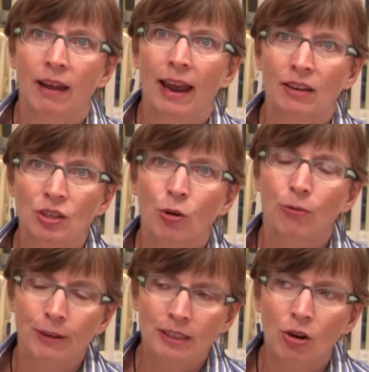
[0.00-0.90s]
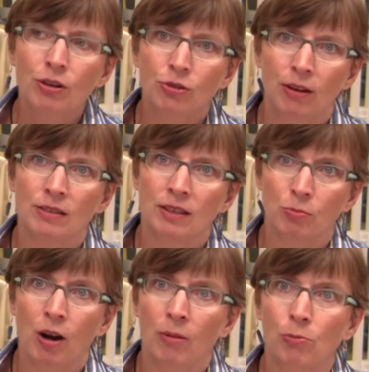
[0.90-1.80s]
And so if we don't address this
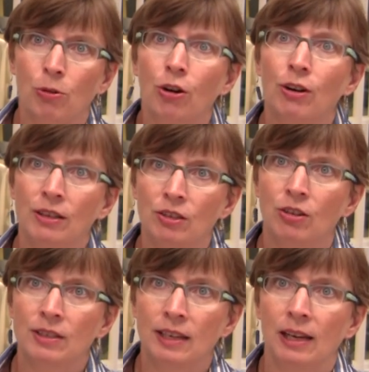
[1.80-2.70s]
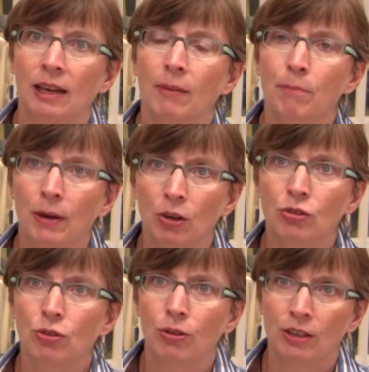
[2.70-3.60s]
problem, we're going to start seeing bigger
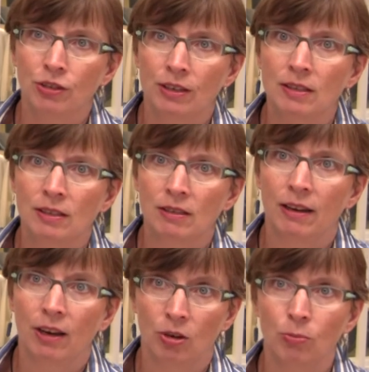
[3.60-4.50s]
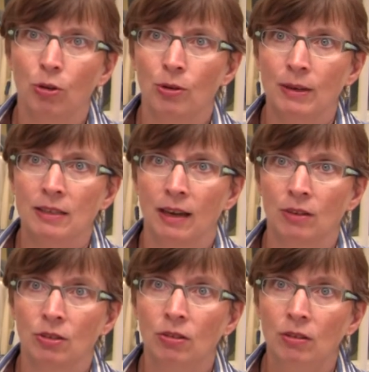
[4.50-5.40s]
shortages in our employment
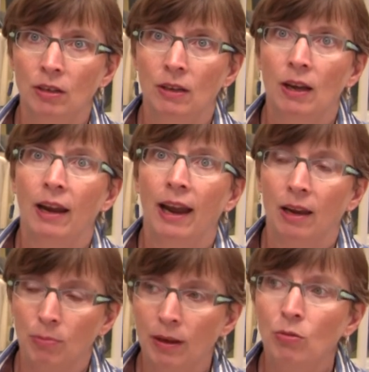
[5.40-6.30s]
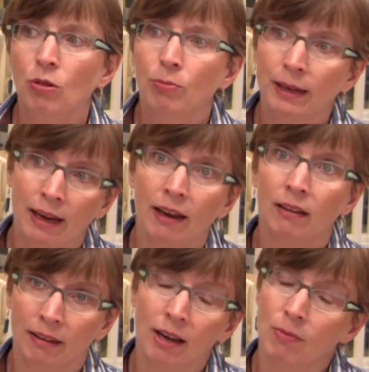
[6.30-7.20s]
sector, and men will be
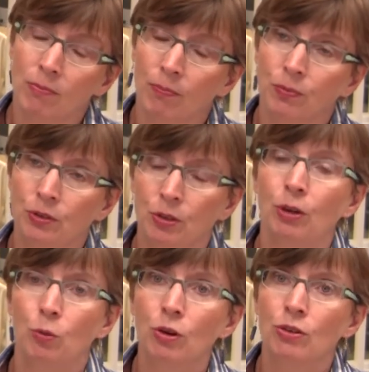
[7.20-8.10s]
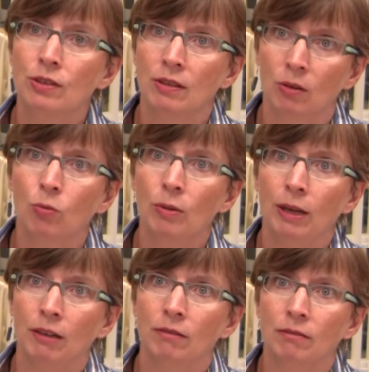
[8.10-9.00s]
ending up doing worse than
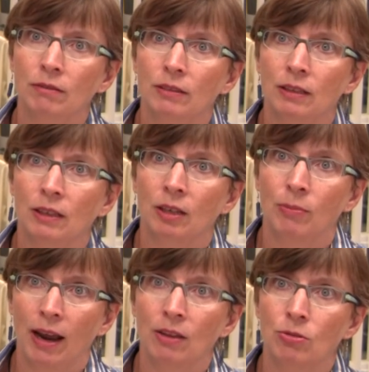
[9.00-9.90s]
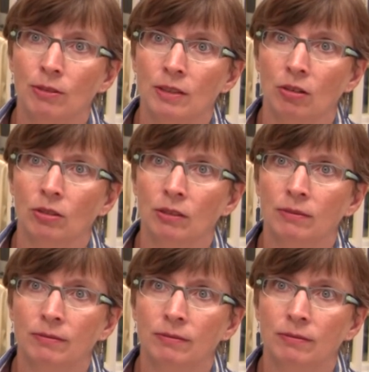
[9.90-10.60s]
women as a result.